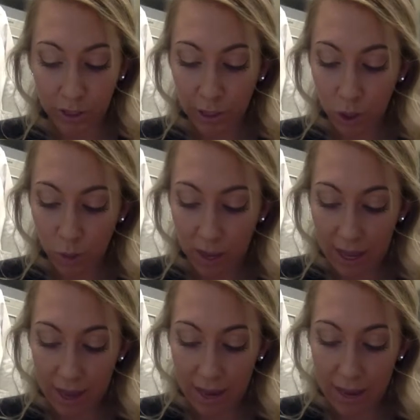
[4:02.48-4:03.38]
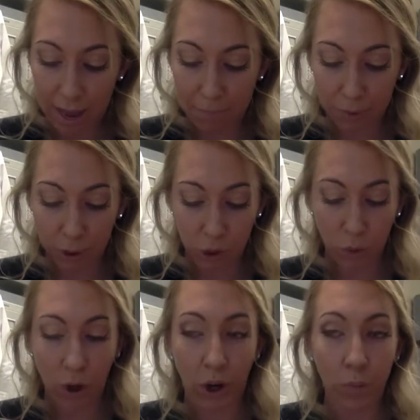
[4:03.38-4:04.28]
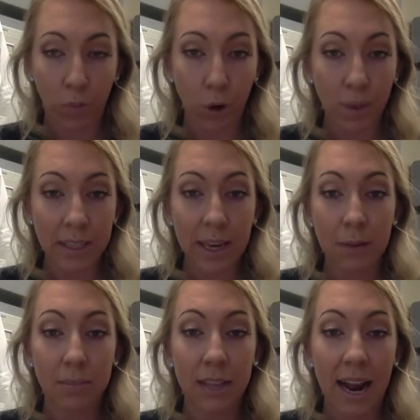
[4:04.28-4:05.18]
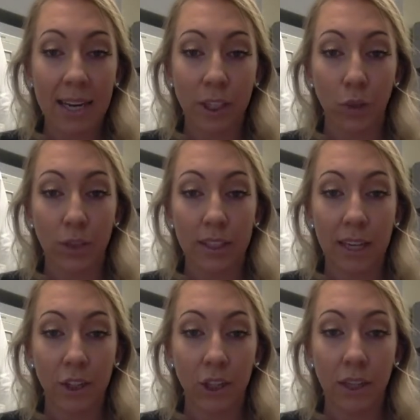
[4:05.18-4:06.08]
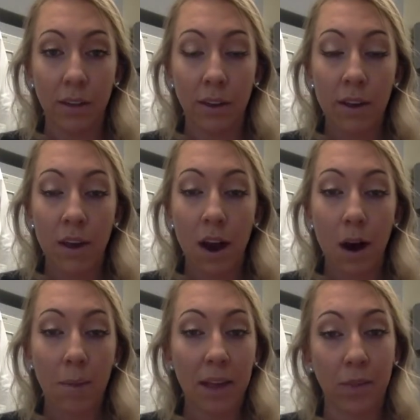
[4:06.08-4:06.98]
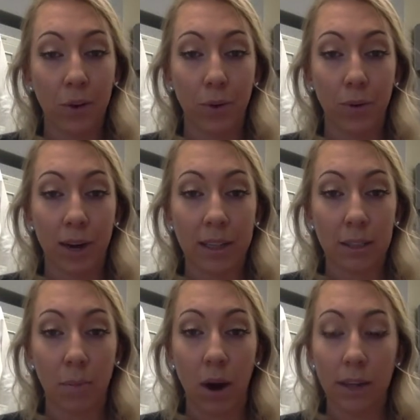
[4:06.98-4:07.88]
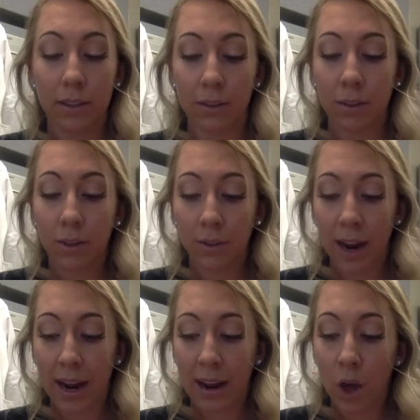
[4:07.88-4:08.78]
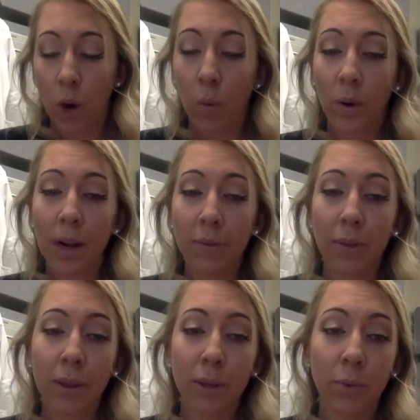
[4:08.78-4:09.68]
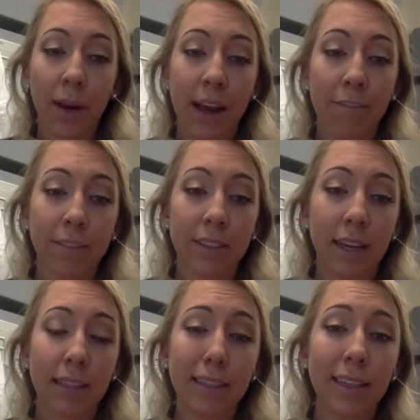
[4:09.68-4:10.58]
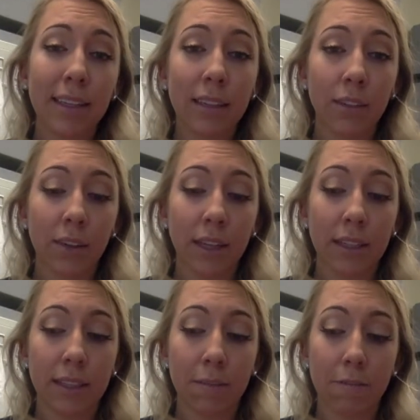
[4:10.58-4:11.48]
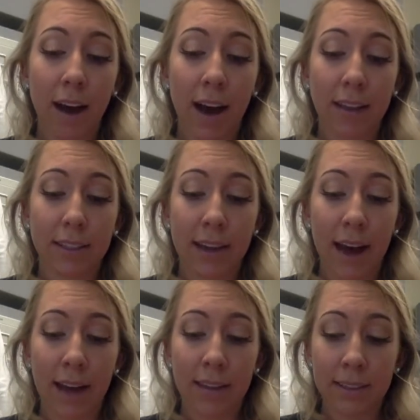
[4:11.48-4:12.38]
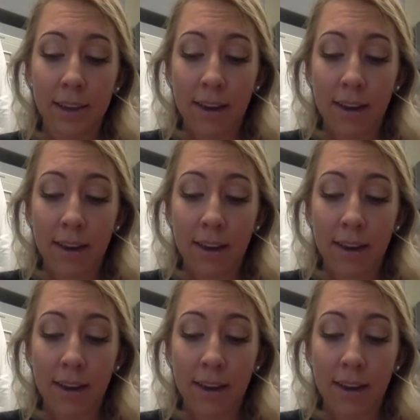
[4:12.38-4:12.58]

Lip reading: going to go ahead and put your probing depths and your recession in the correct spot. Okay. What I really want to emphasize here is the fact that